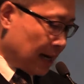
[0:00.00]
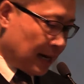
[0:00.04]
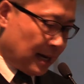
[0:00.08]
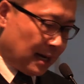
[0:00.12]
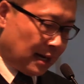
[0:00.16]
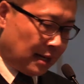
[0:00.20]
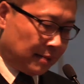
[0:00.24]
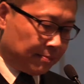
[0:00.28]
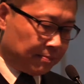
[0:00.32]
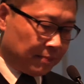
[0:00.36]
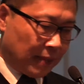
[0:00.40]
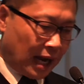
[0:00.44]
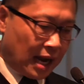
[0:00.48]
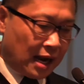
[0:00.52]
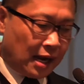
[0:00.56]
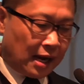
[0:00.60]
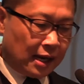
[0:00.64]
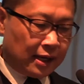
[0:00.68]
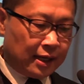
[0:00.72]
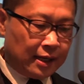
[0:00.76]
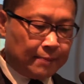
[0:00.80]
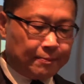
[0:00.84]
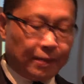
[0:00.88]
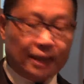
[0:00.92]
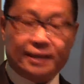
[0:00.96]
I'm
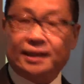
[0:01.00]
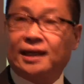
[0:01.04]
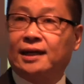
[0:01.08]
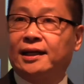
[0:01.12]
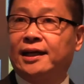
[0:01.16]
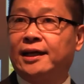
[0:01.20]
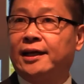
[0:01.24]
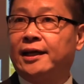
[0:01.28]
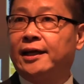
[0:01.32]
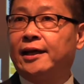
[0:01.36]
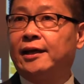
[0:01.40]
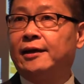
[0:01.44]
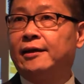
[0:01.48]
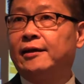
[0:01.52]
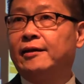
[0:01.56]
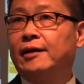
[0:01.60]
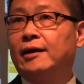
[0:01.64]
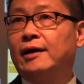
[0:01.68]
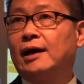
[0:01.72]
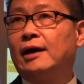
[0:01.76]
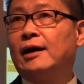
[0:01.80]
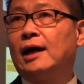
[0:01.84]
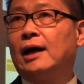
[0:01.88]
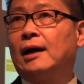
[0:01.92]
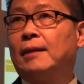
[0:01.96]
particularly
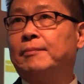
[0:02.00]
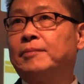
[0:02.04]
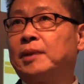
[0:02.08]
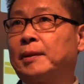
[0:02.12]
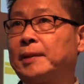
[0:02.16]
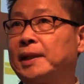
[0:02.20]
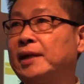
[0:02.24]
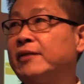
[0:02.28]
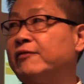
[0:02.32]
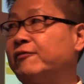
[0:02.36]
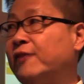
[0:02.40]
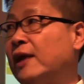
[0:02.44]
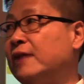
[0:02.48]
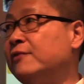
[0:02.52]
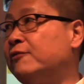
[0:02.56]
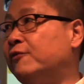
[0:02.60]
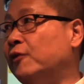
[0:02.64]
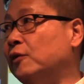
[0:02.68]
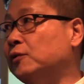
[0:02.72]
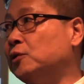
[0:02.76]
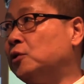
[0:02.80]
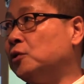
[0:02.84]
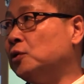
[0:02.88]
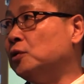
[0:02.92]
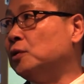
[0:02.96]

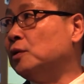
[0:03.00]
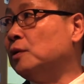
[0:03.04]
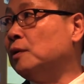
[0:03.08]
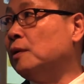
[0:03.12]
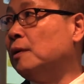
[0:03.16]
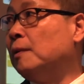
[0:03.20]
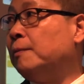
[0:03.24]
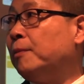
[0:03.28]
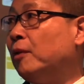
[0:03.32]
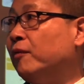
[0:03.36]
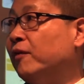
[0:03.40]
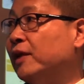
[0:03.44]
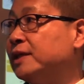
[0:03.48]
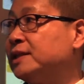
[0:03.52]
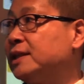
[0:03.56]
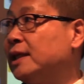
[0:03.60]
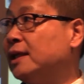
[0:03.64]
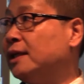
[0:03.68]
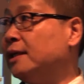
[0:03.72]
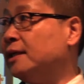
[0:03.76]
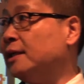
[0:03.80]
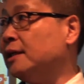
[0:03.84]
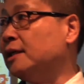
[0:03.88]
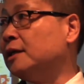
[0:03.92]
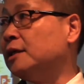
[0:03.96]
thankful to
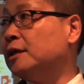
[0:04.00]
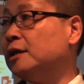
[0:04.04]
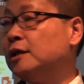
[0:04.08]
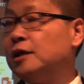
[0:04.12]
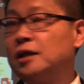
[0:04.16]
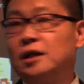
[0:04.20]
Professor